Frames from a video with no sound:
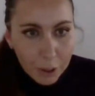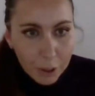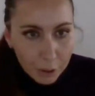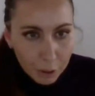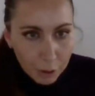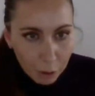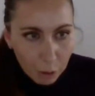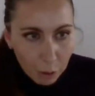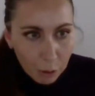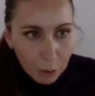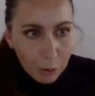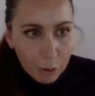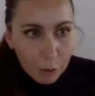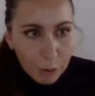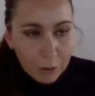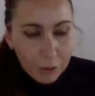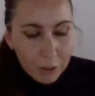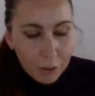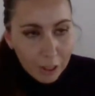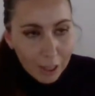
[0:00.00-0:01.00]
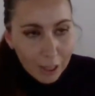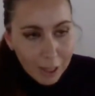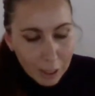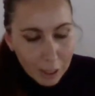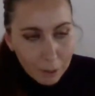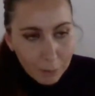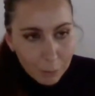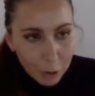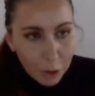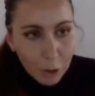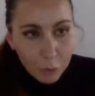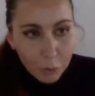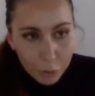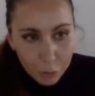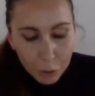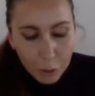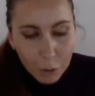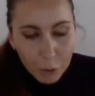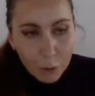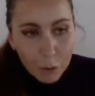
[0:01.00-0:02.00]
for a law on the
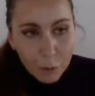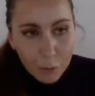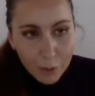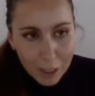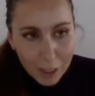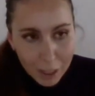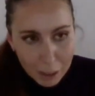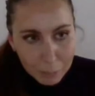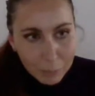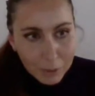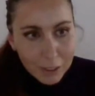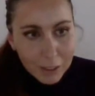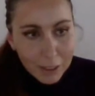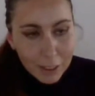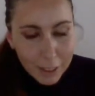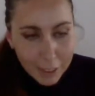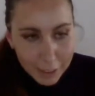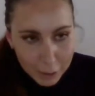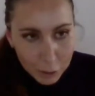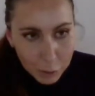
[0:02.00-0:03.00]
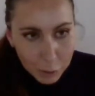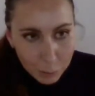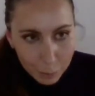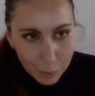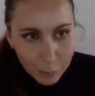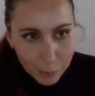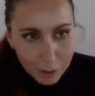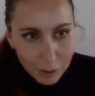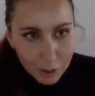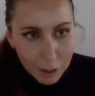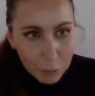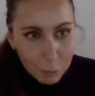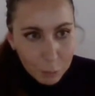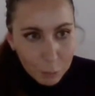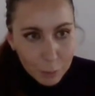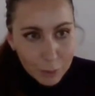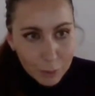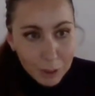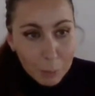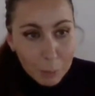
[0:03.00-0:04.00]
control of arms exports
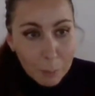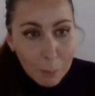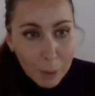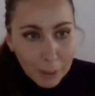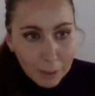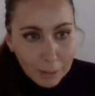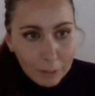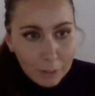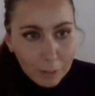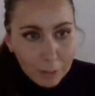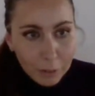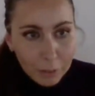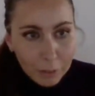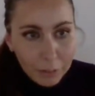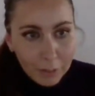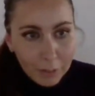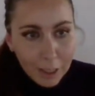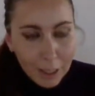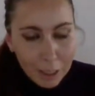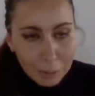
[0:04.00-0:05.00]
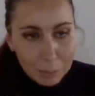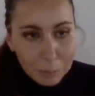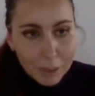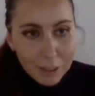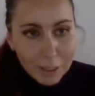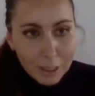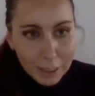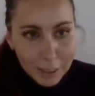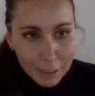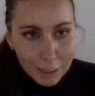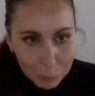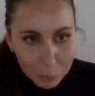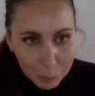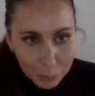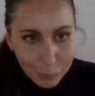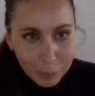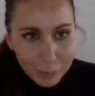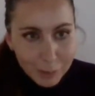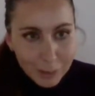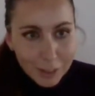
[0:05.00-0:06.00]
that puts a ban on arms
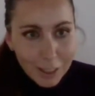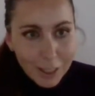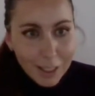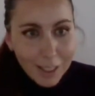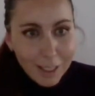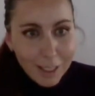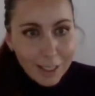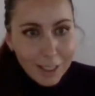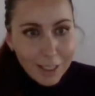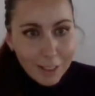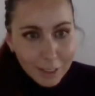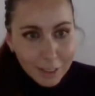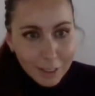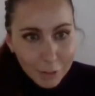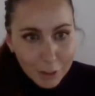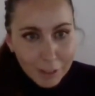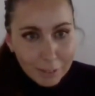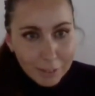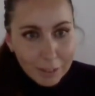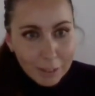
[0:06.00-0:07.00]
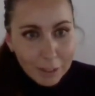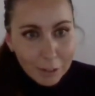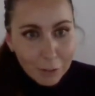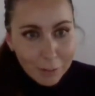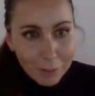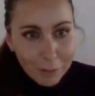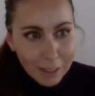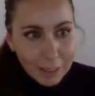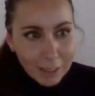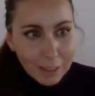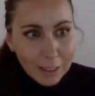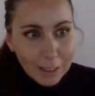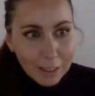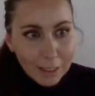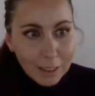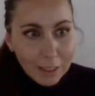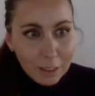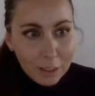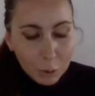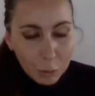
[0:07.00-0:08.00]
exports and the granting of
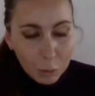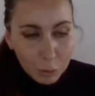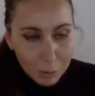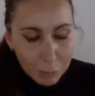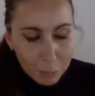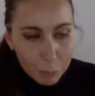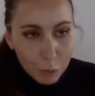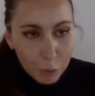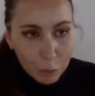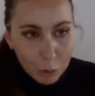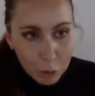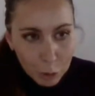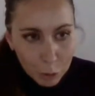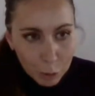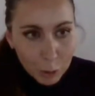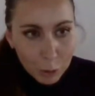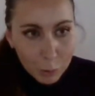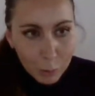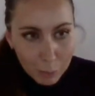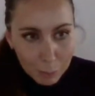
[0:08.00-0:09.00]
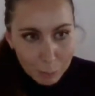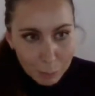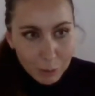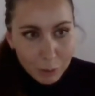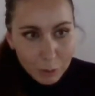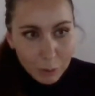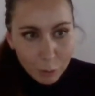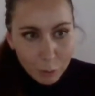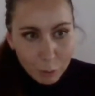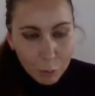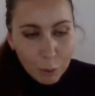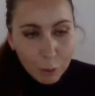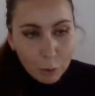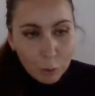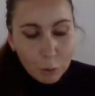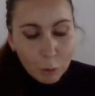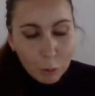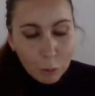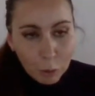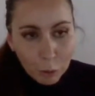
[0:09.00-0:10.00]
licenses to reproduce weapons of
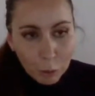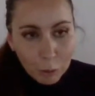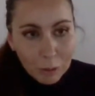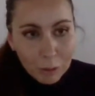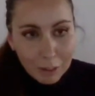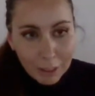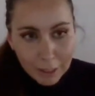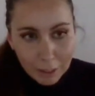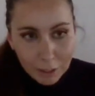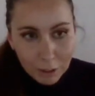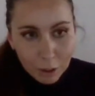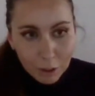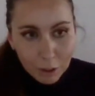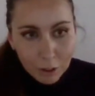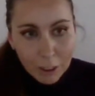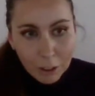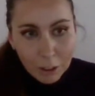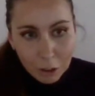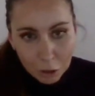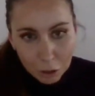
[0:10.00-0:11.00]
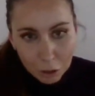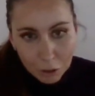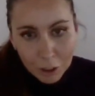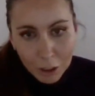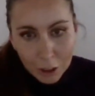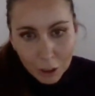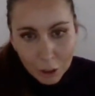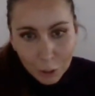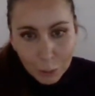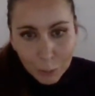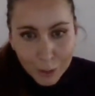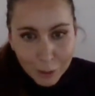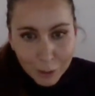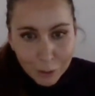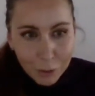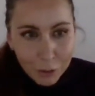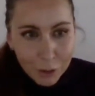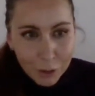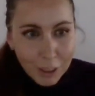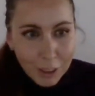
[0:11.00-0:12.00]
war to non-NATO and non-EU
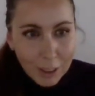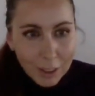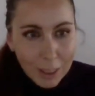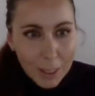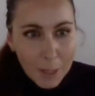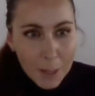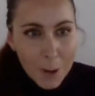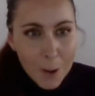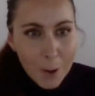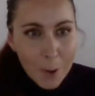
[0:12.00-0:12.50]
countries.